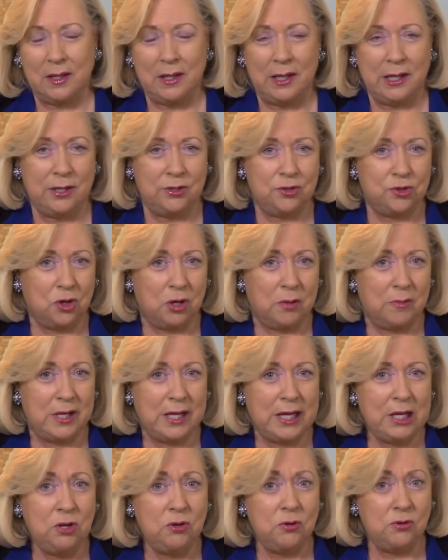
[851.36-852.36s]
In
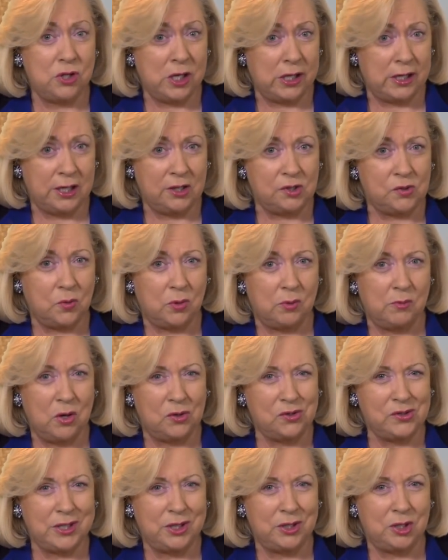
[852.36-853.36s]
Germany, eugenics were
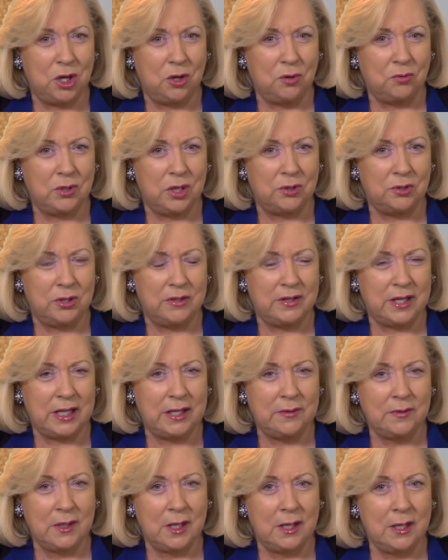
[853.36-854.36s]
mostly known under
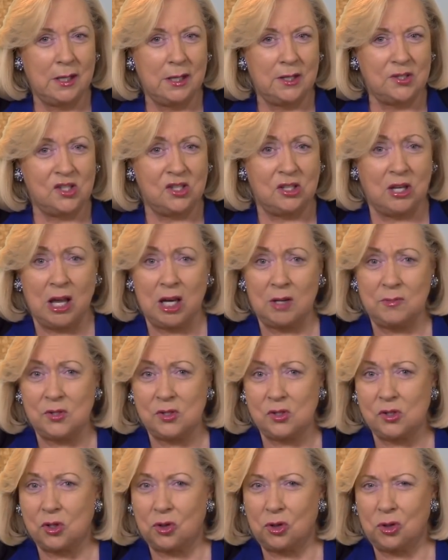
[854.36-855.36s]
the
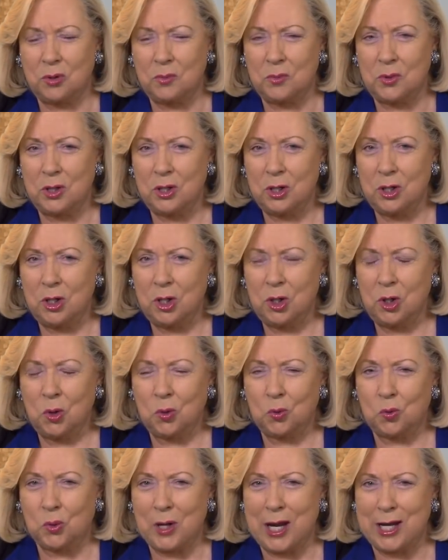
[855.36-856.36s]
synonymous term
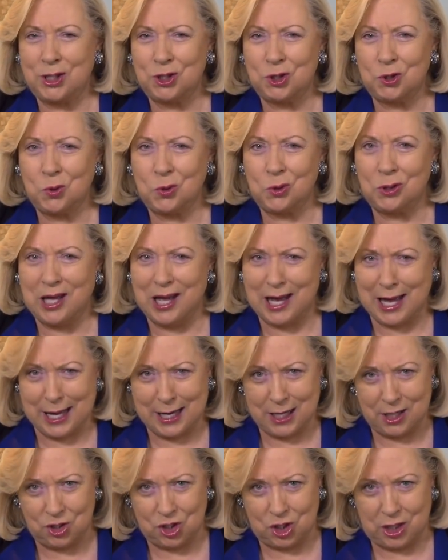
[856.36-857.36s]
racial
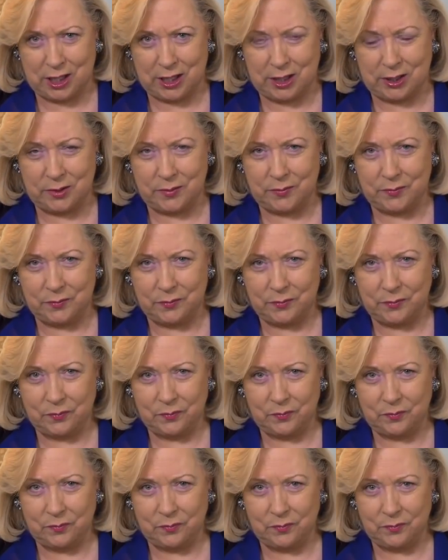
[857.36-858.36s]
hygiene.
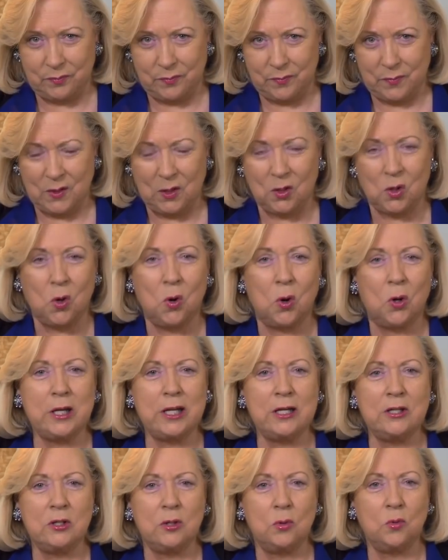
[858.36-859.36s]

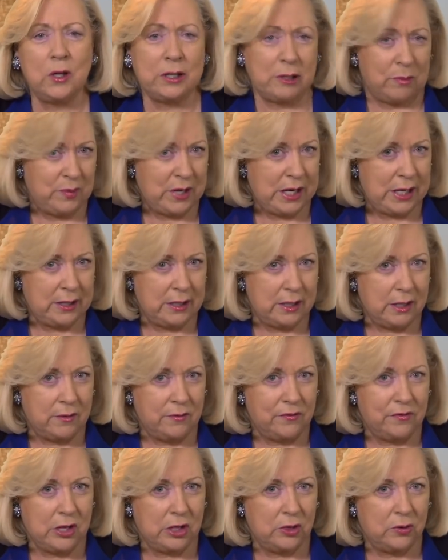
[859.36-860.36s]
According to Wikipedia,
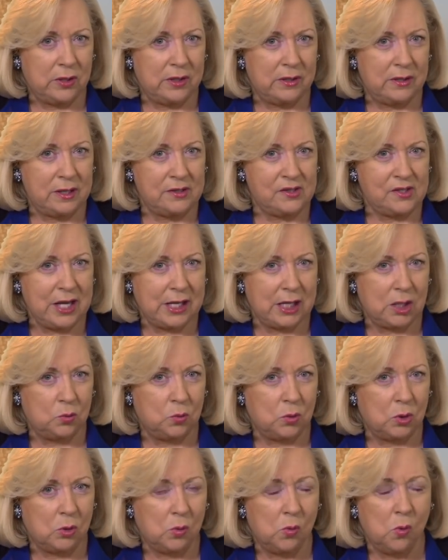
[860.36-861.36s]
following the Second
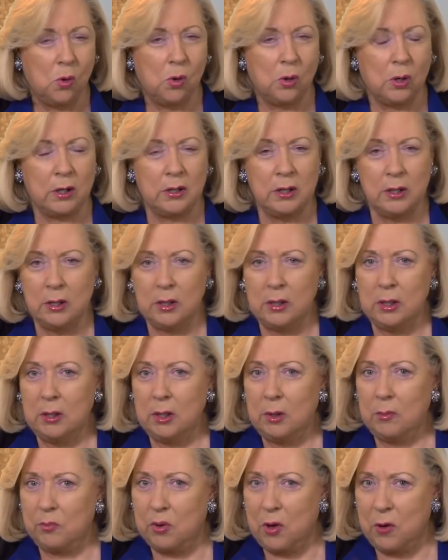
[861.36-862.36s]
World War,
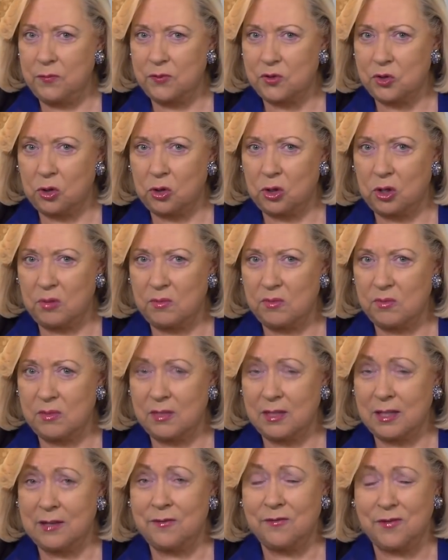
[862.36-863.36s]
both terms
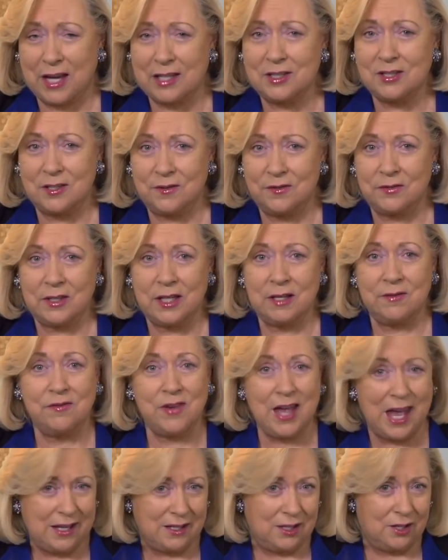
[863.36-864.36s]
effectively
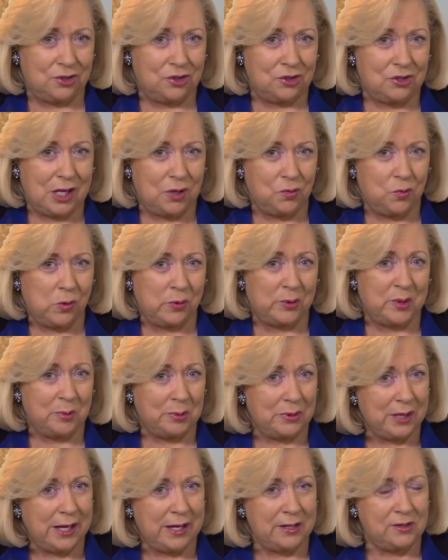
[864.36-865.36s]
vanished and were
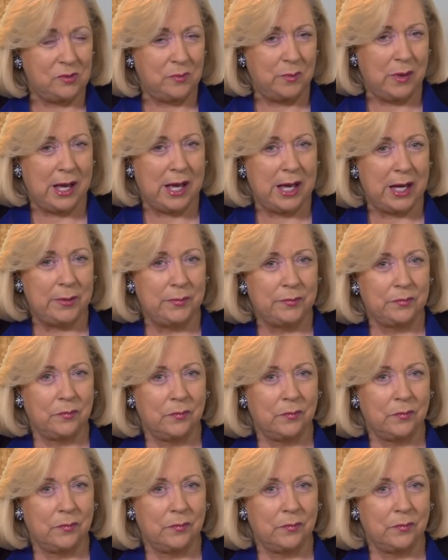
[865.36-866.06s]
replaced by